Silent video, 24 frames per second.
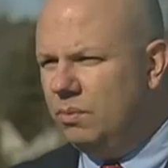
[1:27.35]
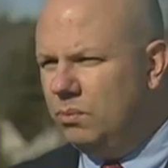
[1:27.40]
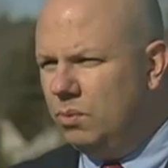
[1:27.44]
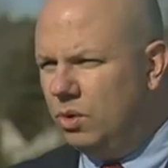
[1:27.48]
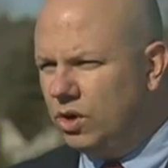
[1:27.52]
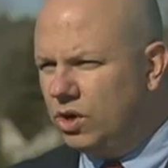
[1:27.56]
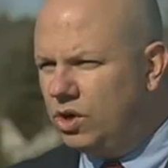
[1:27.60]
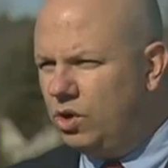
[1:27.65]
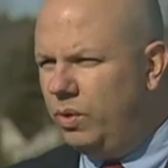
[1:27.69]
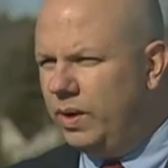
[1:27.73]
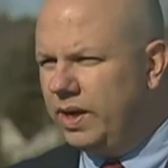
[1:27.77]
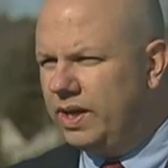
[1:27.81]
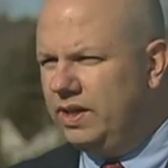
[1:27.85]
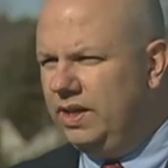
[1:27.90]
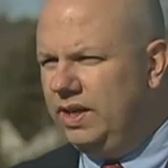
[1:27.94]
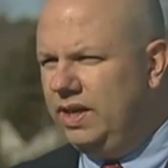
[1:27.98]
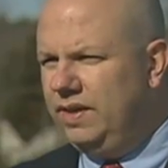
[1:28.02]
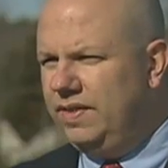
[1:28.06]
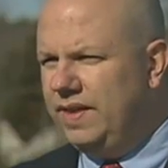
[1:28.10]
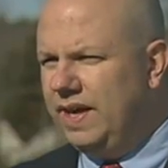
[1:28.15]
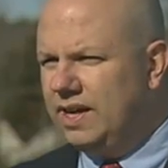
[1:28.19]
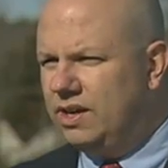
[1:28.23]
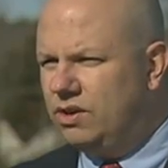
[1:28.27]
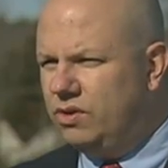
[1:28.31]
The more
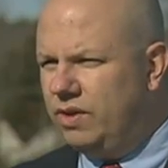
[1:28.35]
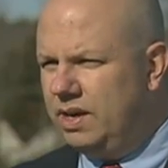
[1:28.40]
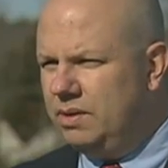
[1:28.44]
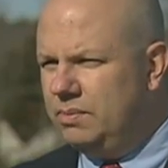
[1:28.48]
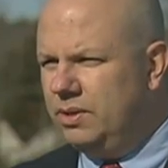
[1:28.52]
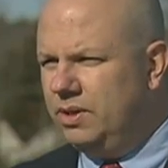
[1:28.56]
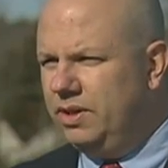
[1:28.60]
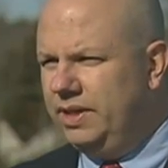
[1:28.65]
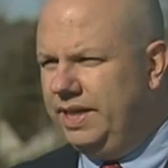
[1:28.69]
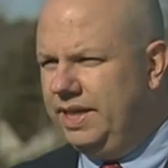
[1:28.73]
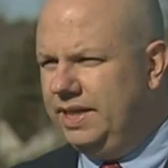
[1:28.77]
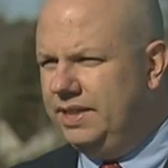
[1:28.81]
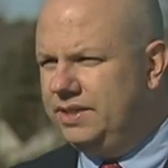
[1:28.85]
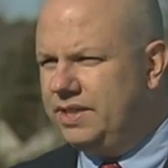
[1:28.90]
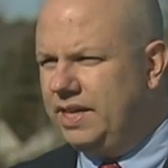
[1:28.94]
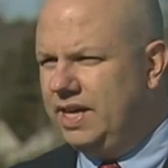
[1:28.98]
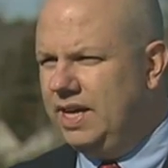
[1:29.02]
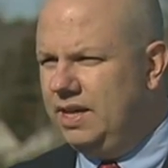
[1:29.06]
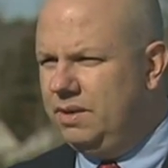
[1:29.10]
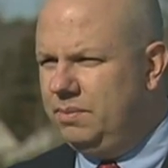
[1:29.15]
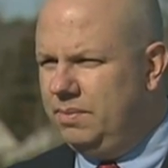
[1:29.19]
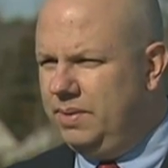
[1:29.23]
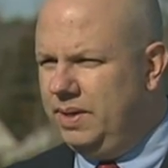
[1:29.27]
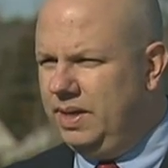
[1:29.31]
quickly that credible leads
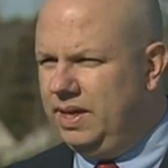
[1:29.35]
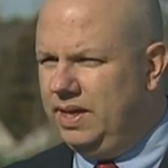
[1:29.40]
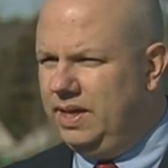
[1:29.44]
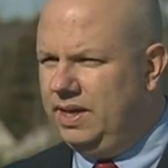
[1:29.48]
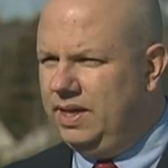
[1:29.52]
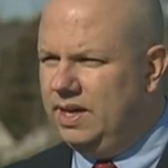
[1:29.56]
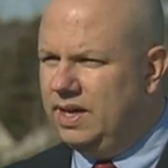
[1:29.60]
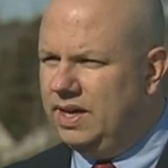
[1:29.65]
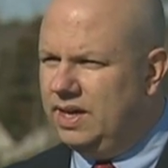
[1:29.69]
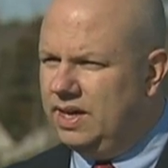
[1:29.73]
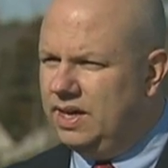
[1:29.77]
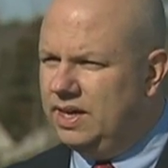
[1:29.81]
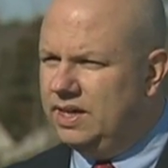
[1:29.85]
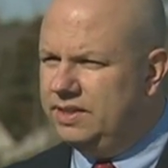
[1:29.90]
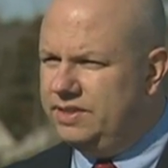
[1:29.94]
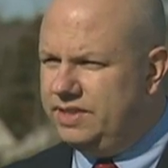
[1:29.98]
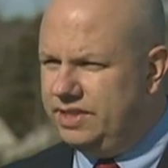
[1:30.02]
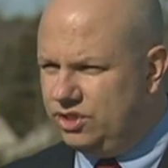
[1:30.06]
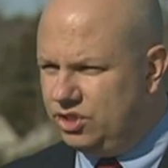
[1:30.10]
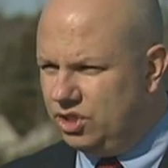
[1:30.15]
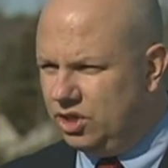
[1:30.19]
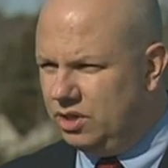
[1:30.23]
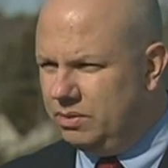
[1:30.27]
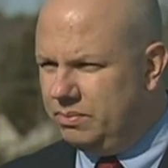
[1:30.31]
can be uh,
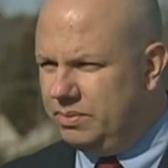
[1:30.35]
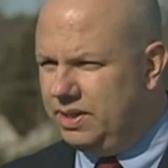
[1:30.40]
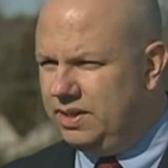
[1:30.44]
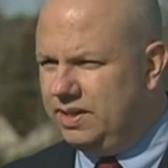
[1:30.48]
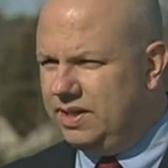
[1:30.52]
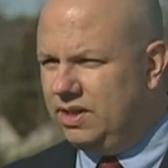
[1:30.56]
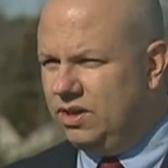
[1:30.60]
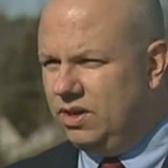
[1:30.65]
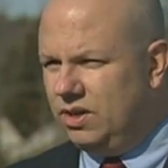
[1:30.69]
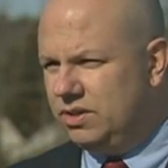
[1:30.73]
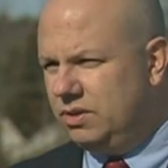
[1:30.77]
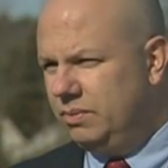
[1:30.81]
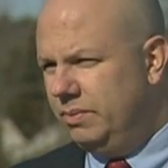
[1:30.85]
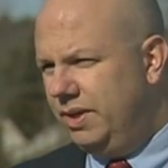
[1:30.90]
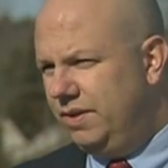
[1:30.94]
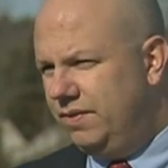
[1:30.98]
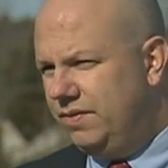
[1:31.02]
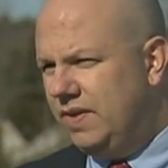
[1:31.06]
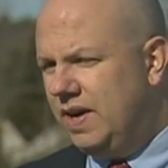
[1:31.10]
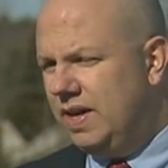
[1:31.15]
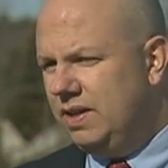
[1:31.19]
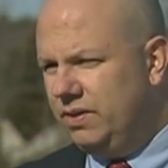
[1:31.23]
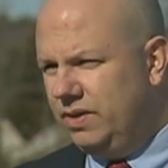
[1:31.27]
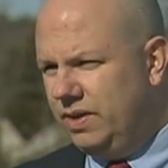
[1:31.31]
determined and ultimately
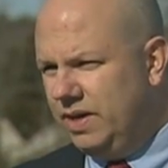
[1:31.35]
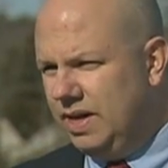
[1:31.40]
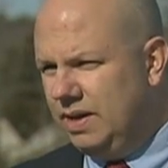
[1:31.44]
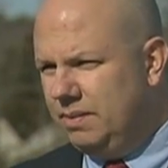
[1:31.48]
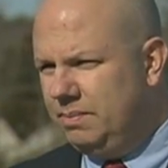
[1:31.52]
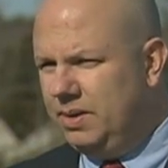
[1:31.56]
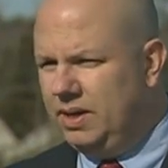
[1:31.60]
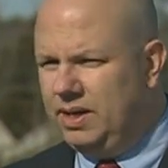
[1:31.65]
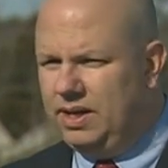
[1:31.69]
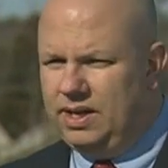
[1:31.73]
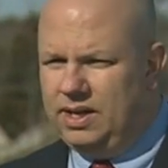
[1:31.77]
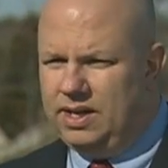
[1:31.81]
followed up,